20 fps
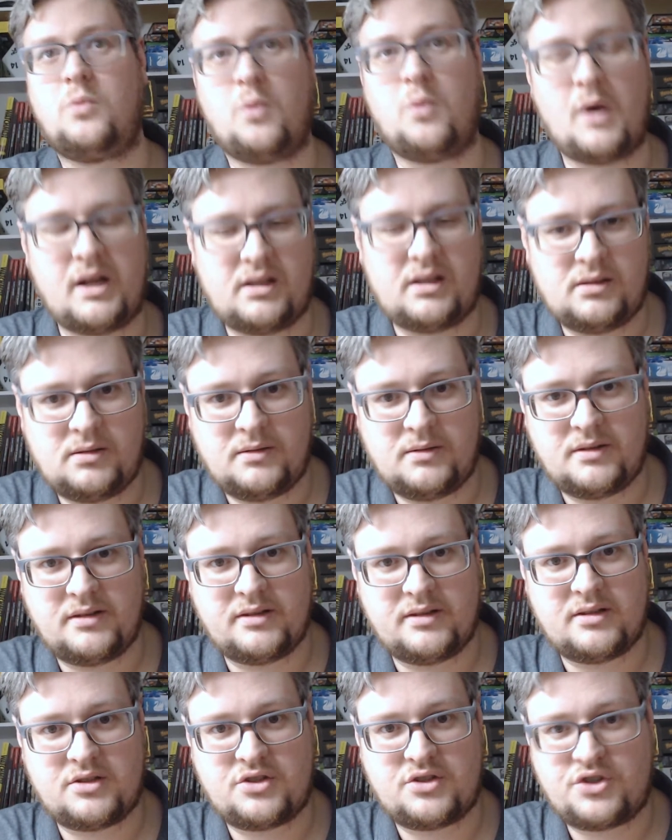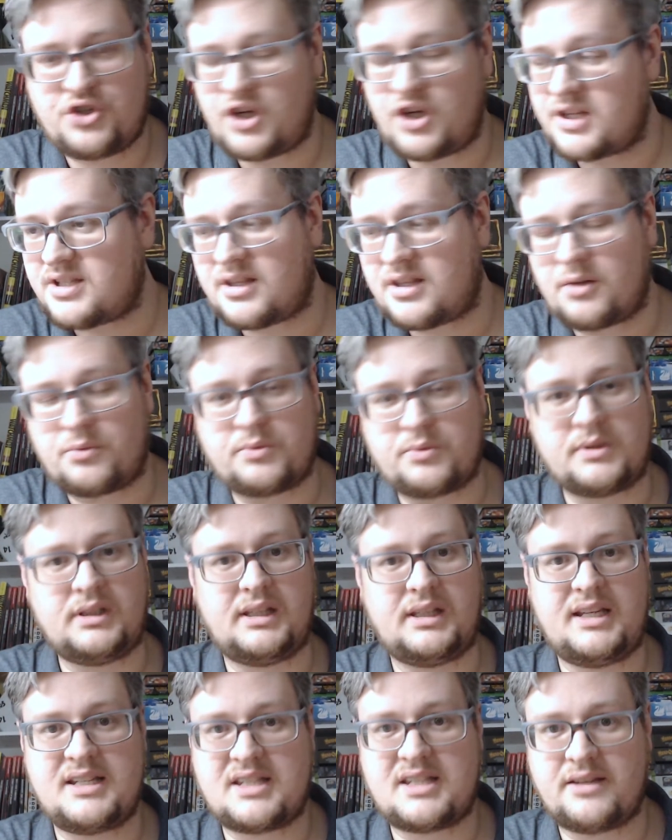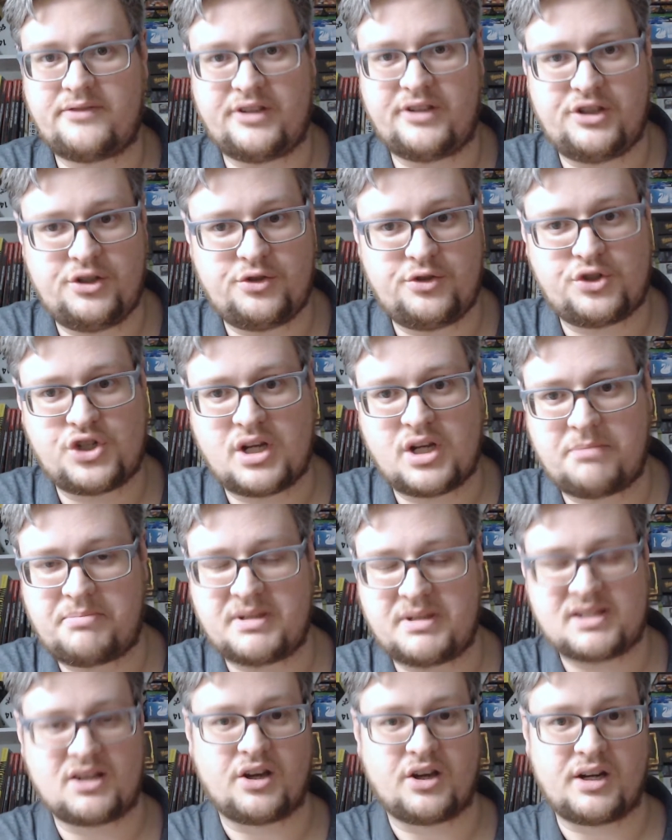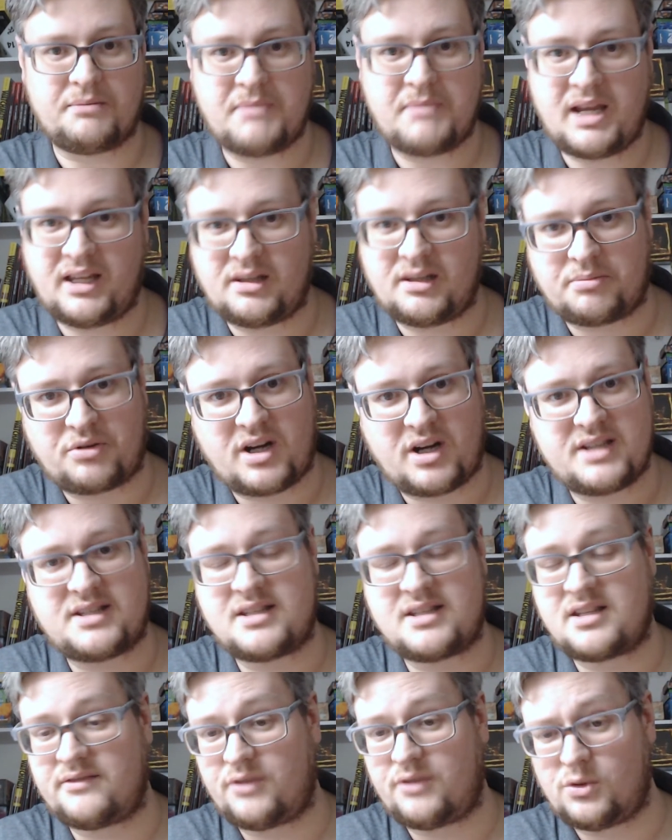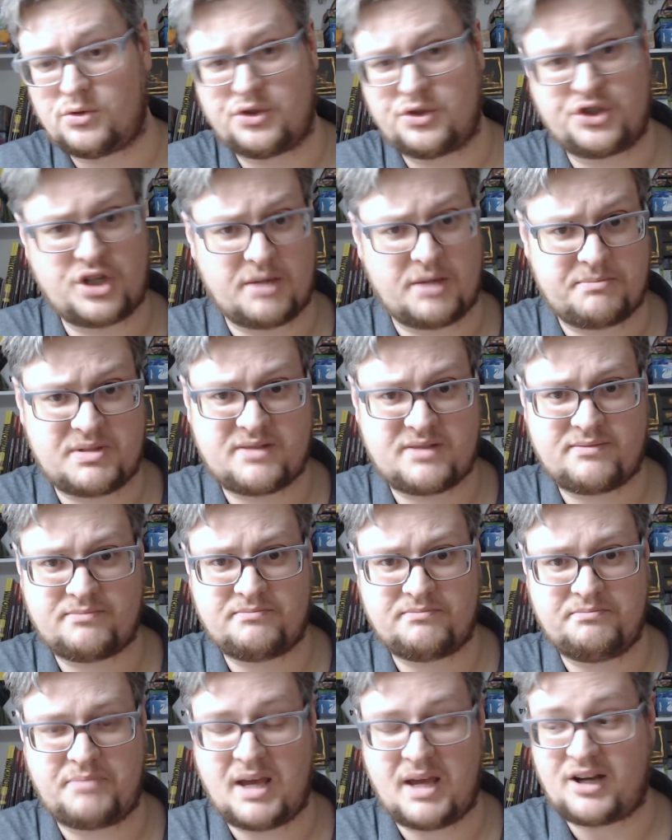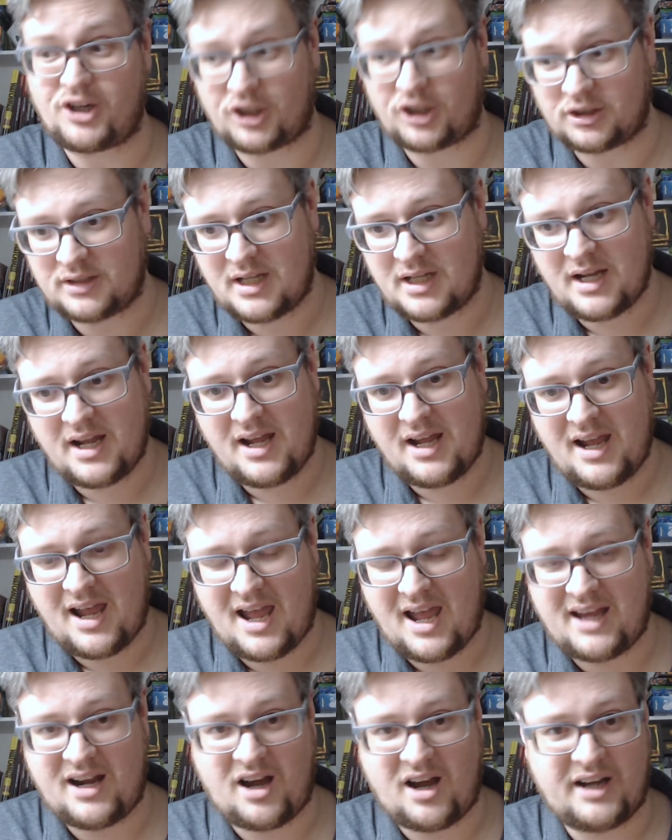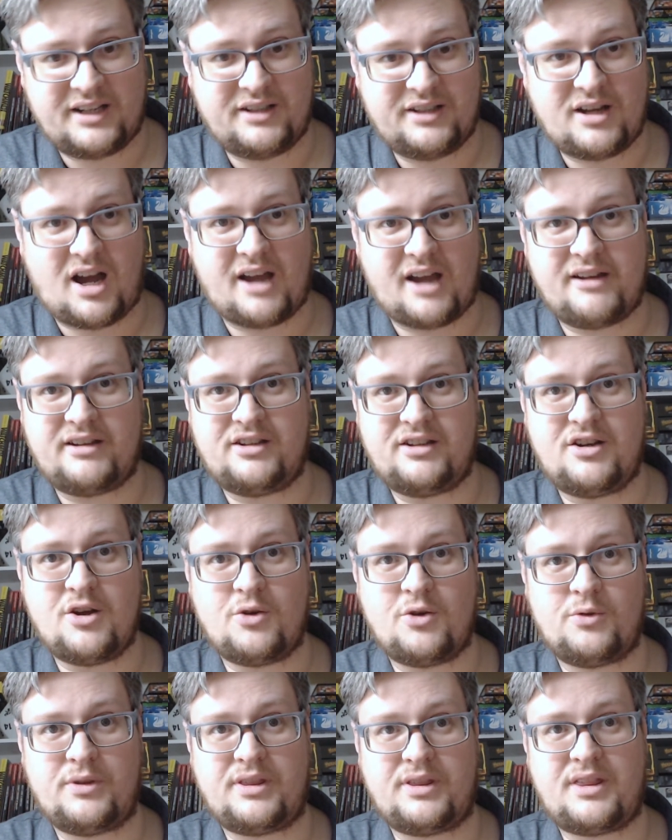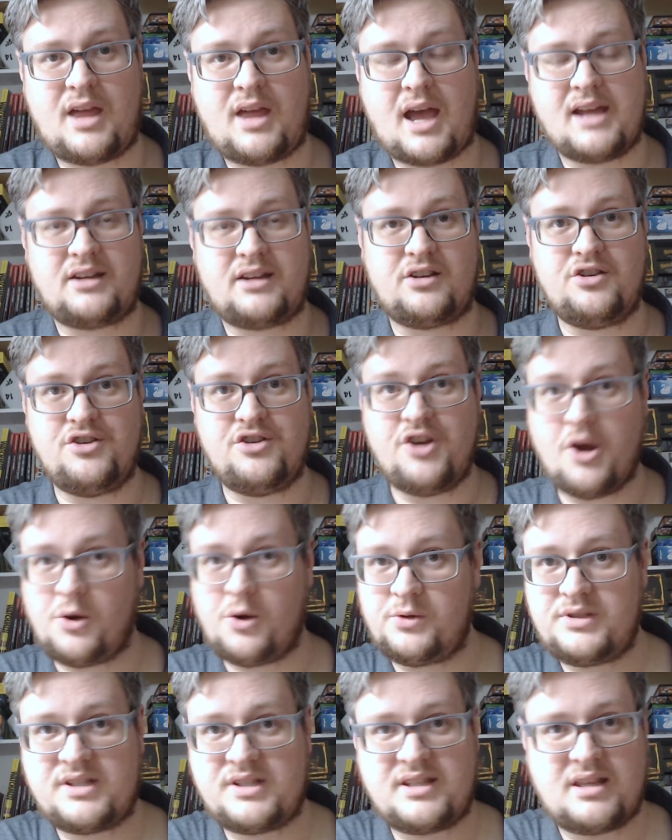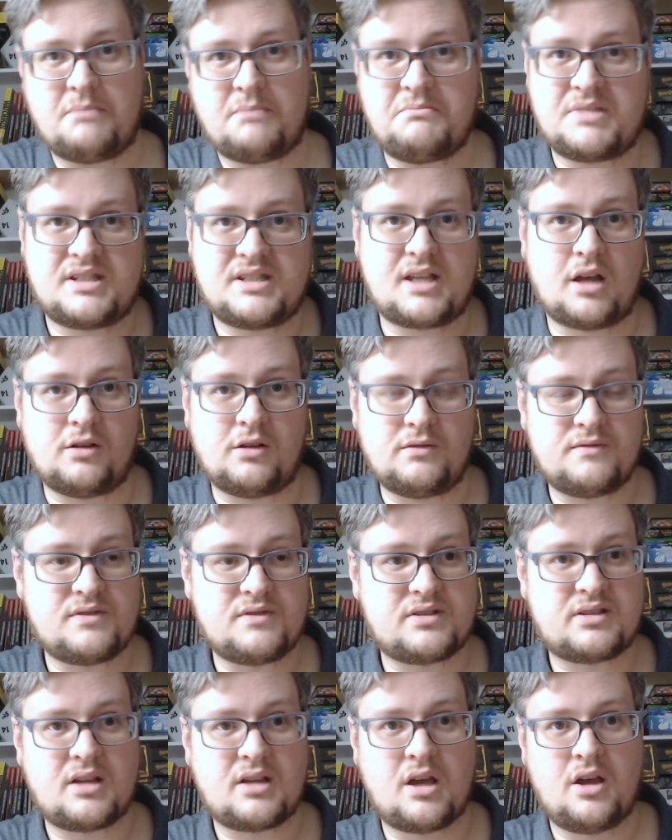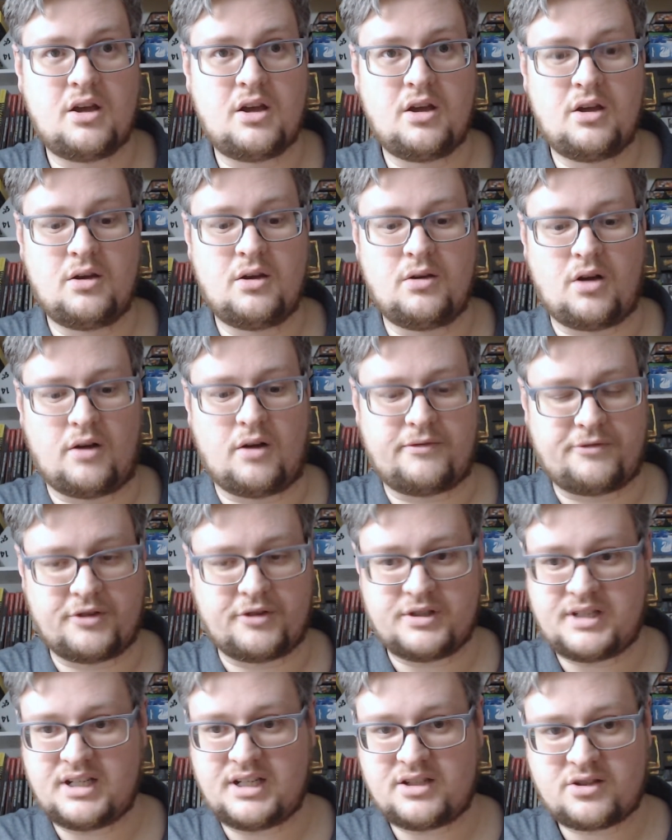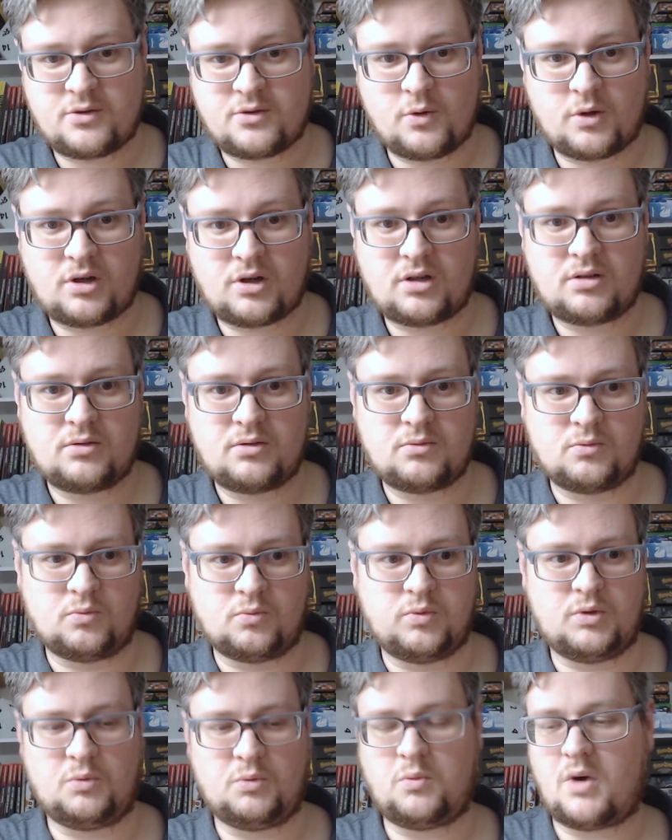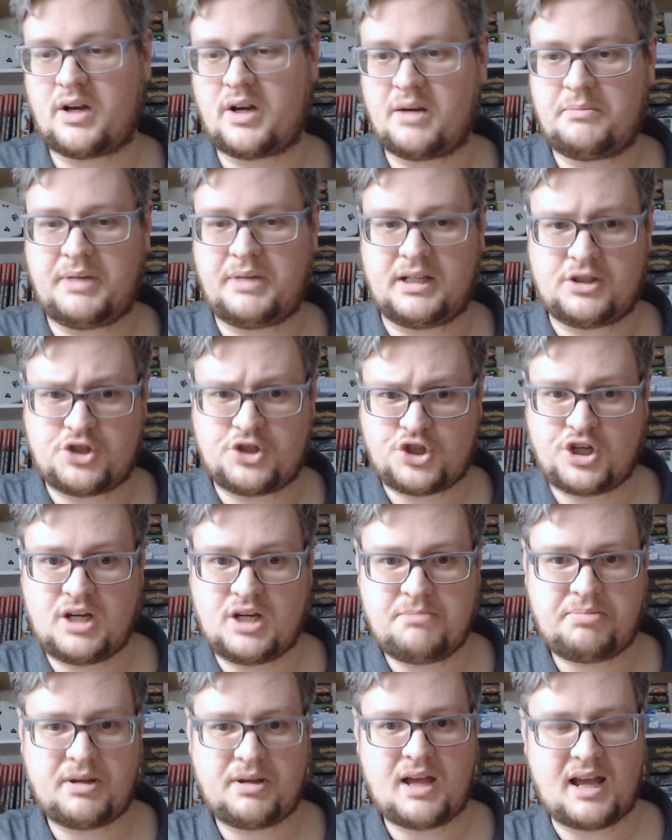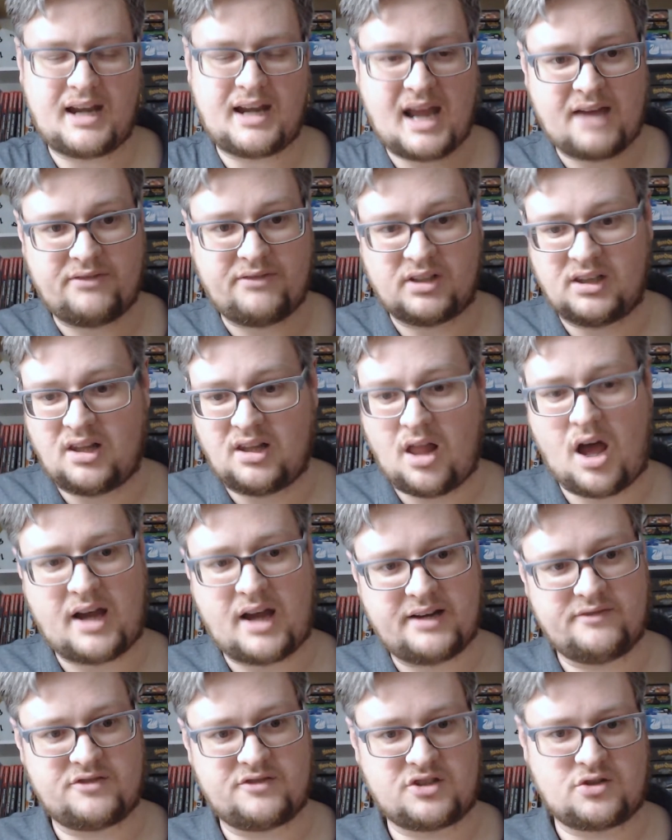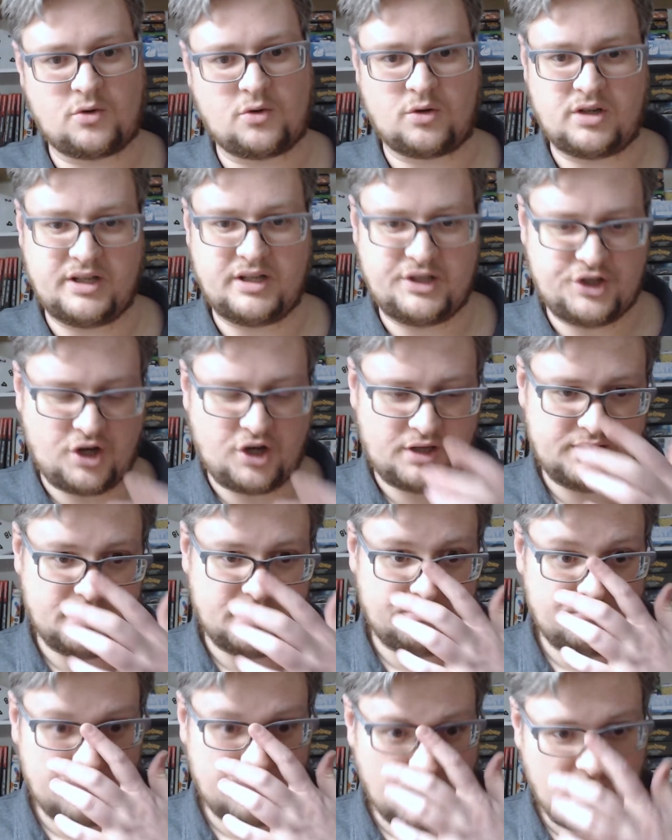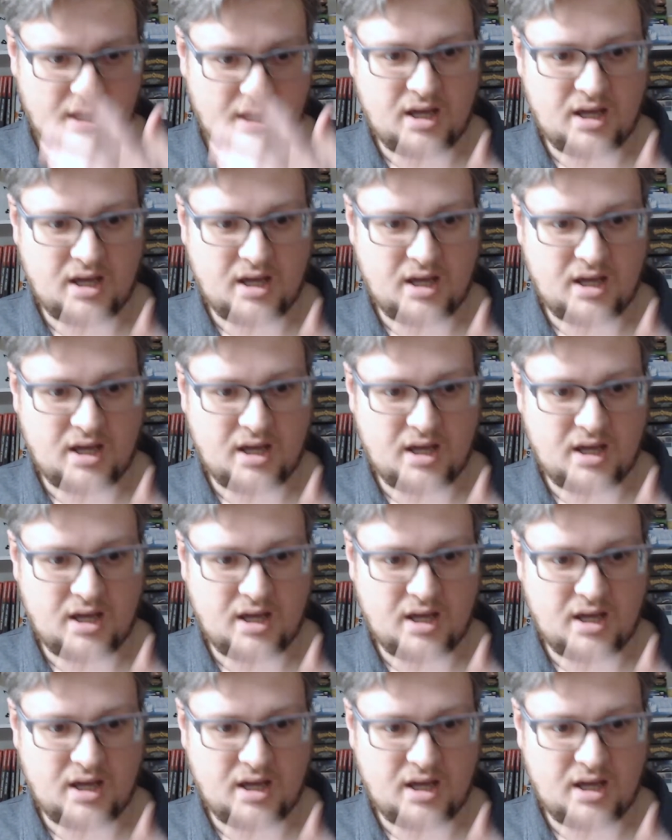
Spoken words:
Well, just the release of a new chip is going to make the prices of old chips better. And I know that nodes themselves for dStor will want to be cheap and have a lot of storage on them